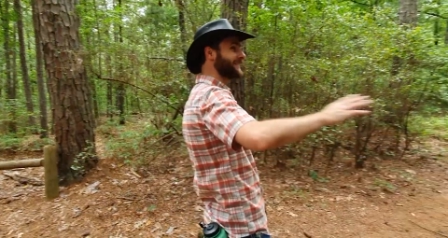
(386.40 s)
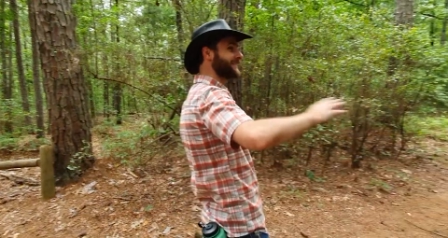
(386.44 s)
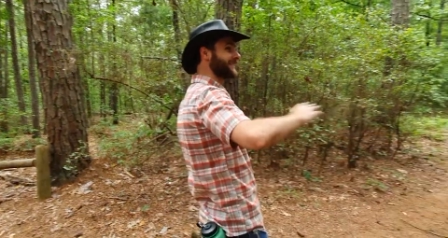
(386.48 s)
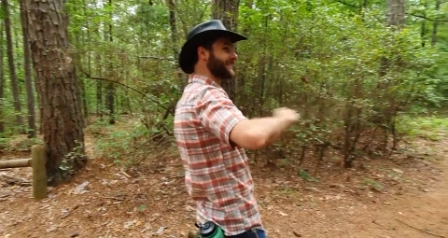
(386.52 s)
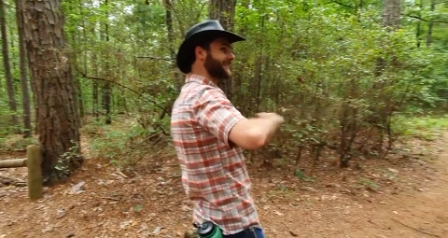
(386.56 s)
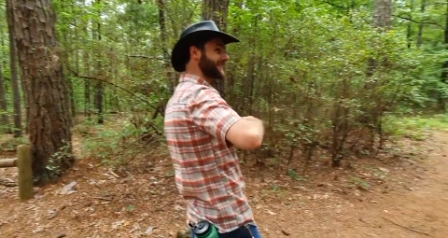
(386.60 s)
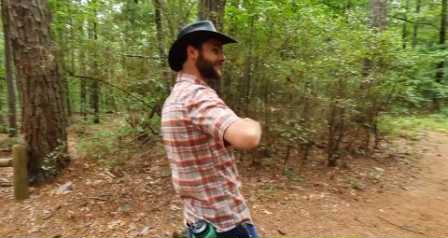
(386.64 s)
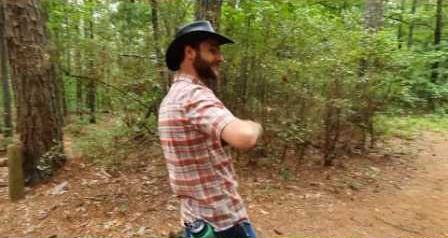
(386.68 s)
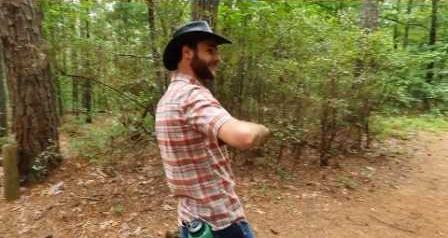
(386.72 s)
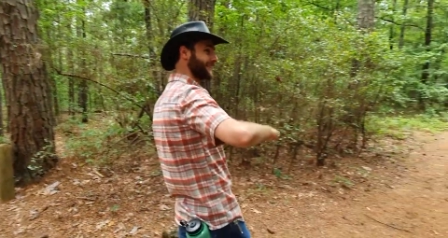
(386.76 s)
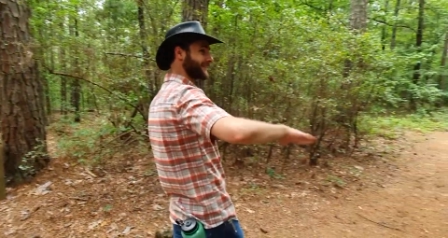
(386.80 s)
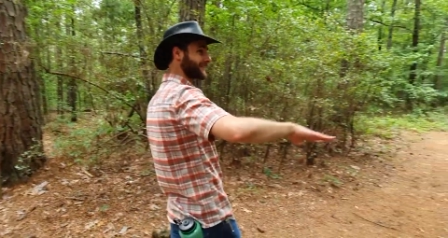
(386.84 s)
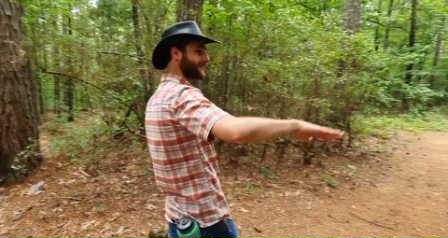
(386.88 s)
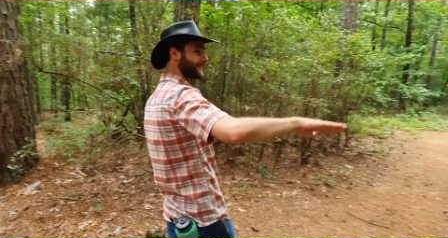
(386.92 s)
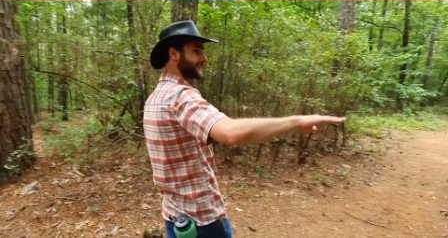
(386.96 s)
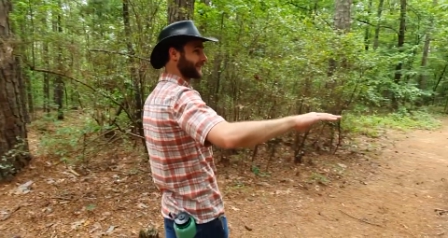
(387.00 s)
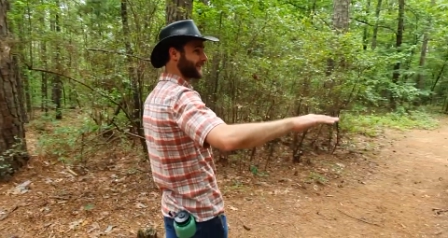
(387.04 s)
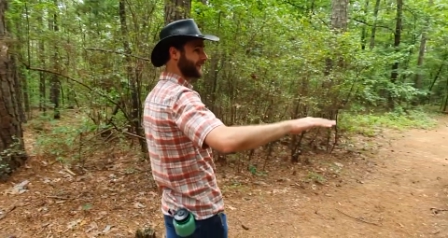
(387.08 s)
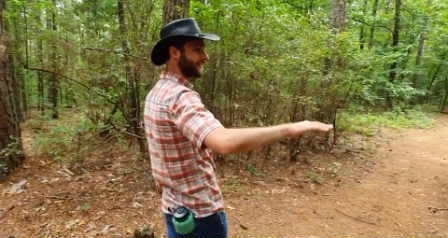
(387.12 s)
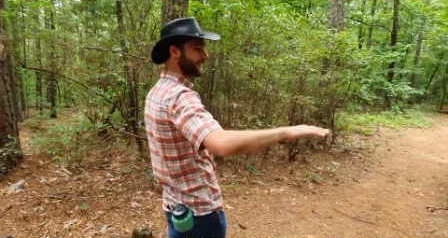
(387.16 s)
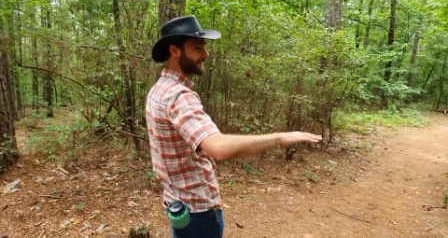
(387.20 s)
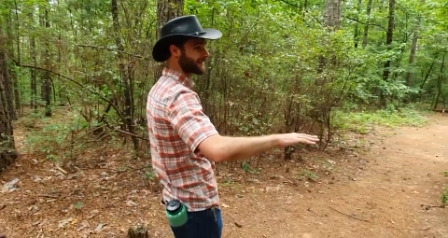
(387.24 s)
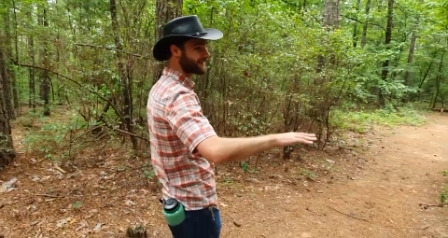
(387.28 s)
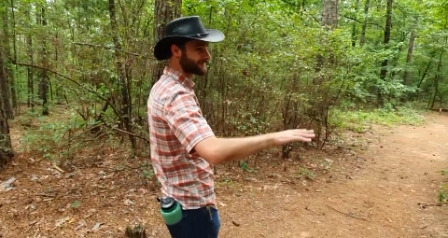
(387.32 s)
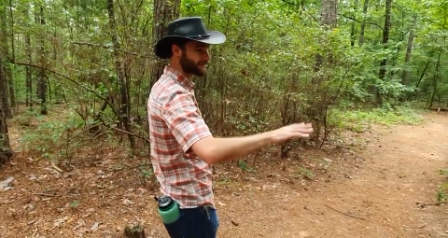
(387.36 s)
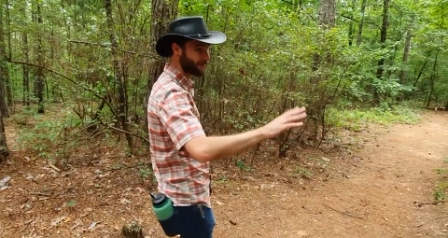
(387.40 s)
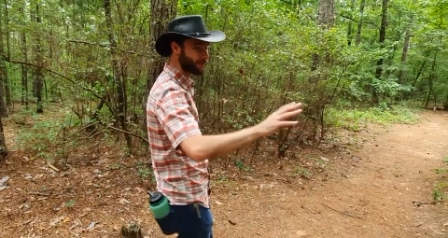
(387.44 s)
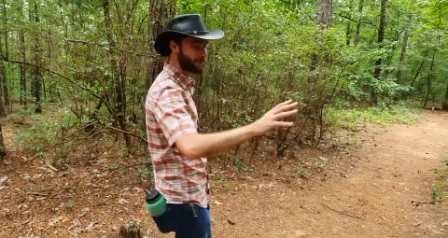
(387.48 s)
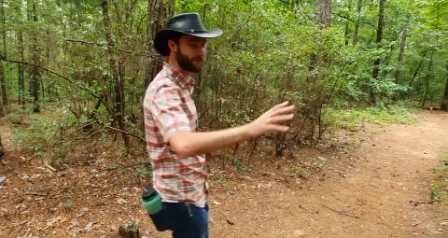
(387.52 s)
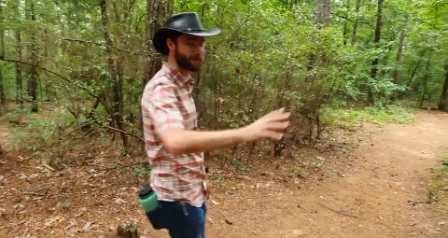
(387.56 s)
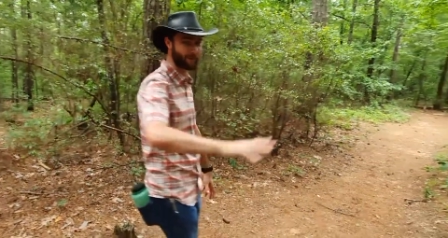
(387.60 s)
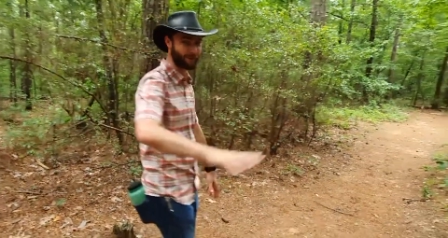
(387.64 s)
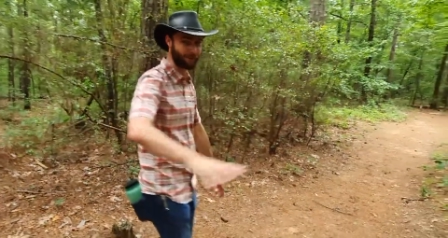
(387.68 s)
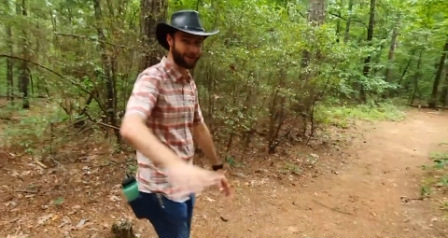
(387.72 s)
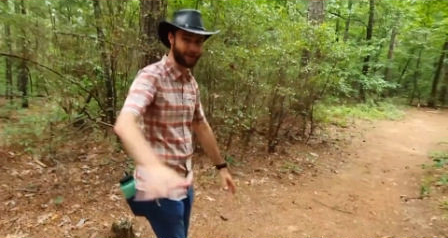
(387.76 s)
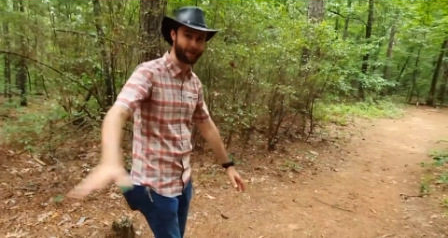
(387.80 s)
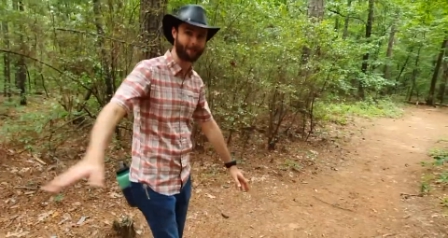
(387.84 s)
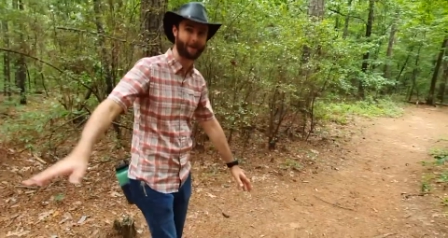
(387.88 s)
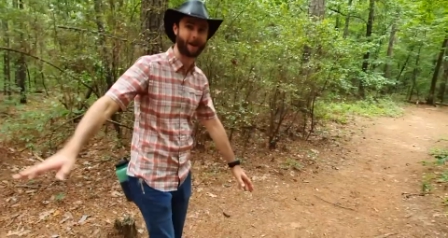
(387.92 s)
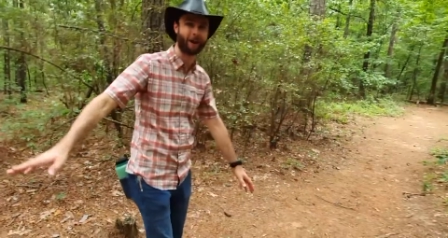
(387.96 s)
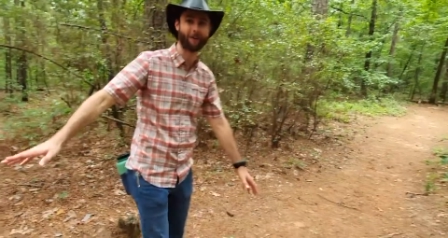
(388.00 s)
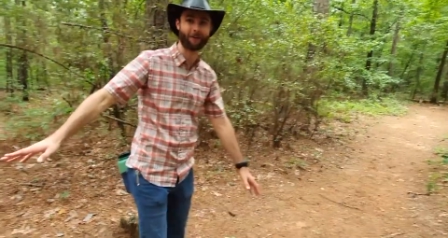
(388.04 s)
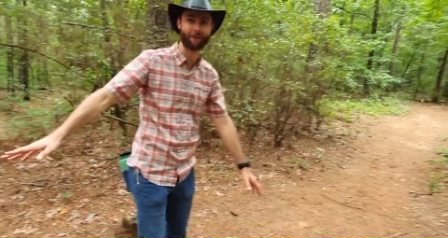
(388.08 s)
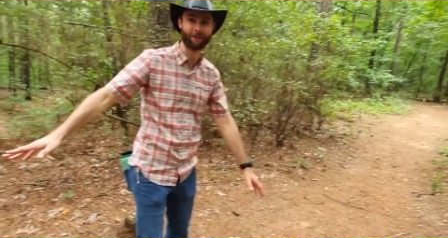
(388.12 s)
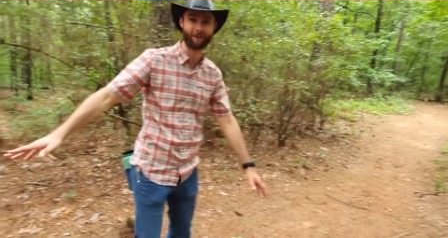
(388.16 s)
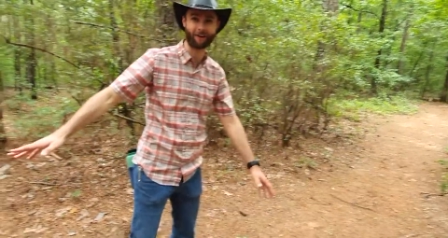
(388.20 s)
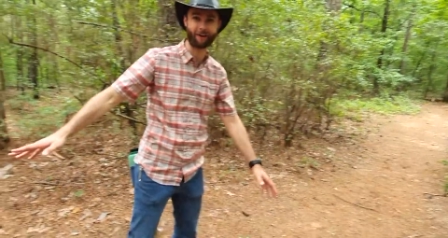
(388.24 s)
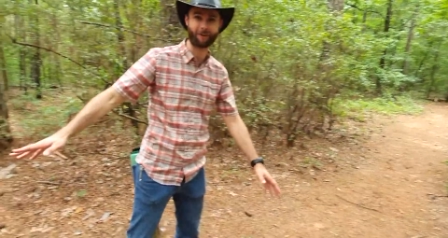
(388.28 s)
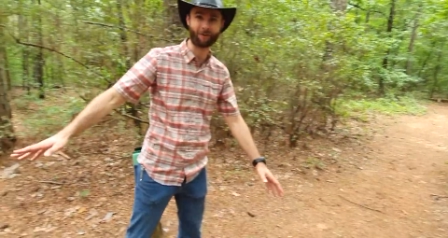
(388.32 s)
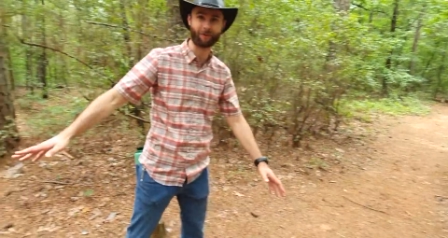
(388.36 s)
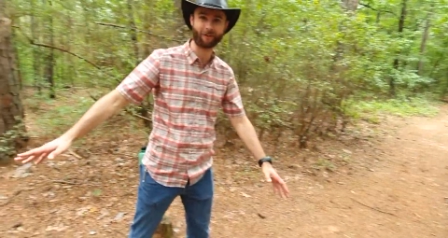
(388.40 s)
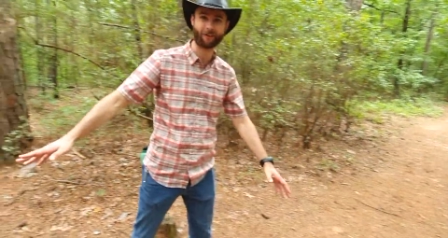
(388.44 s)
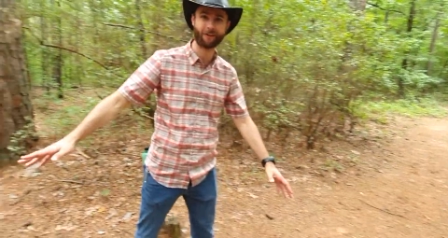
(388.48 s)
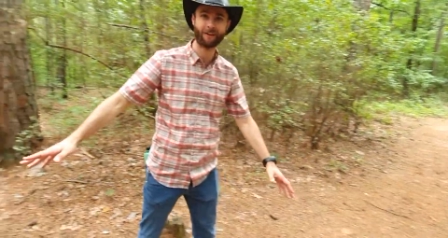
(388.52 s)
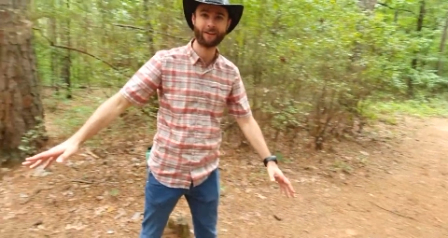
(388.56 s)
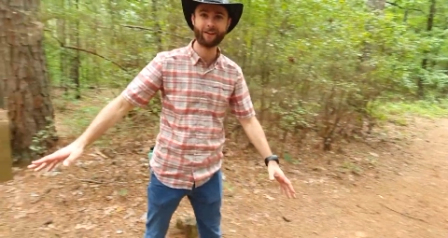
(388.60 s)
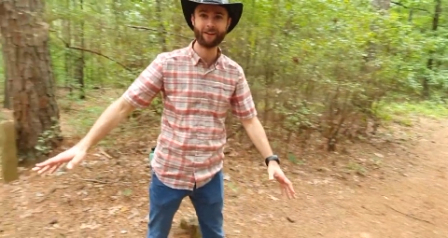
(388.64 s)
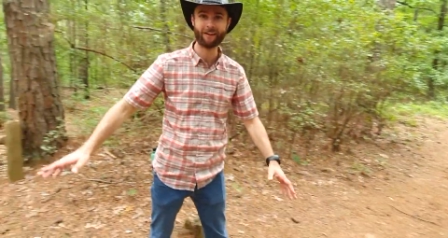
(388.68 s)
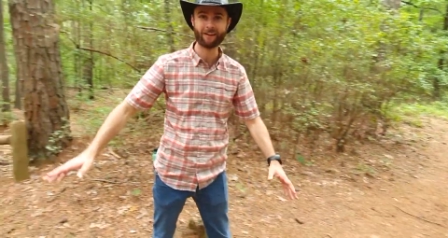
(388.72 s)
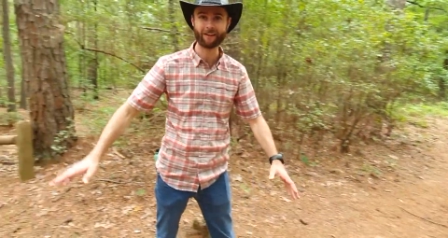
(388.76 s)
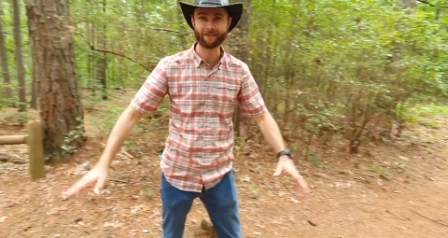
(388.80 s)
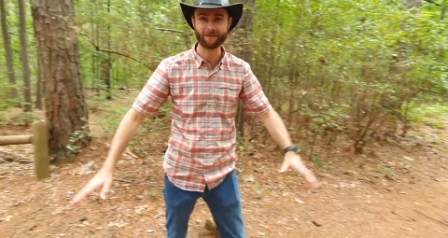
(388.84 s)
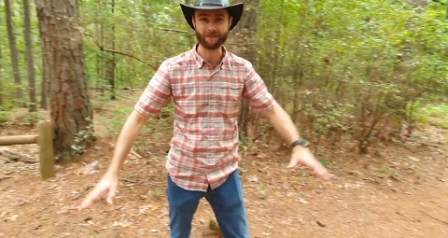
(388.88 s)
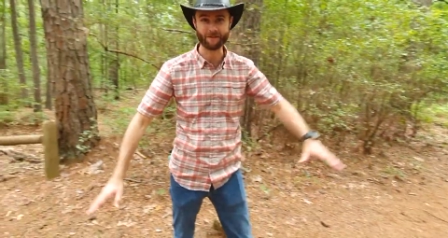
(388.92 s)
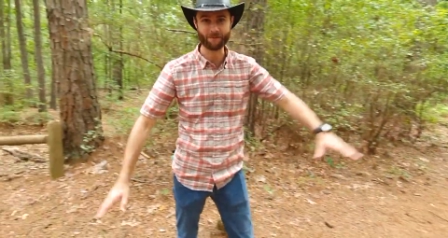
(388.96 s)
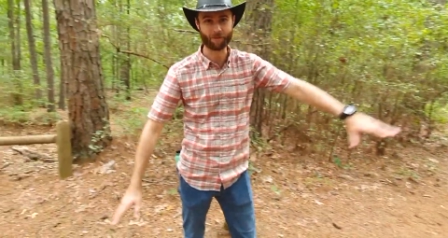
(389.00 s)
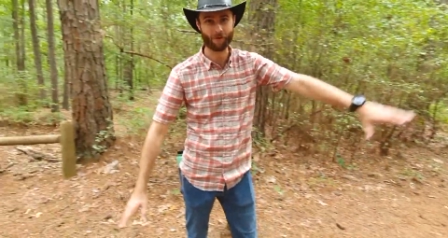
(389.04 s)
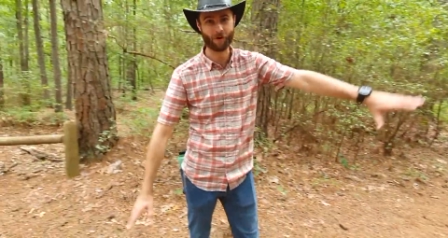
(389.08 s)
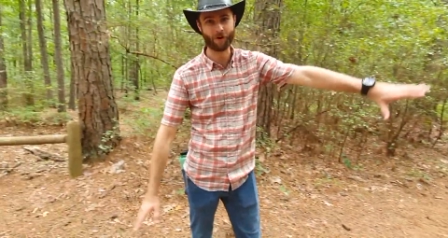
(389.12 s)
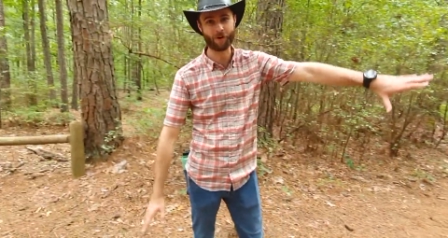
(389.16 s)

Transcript: of sills through here because nobody would come out here ever, because it's far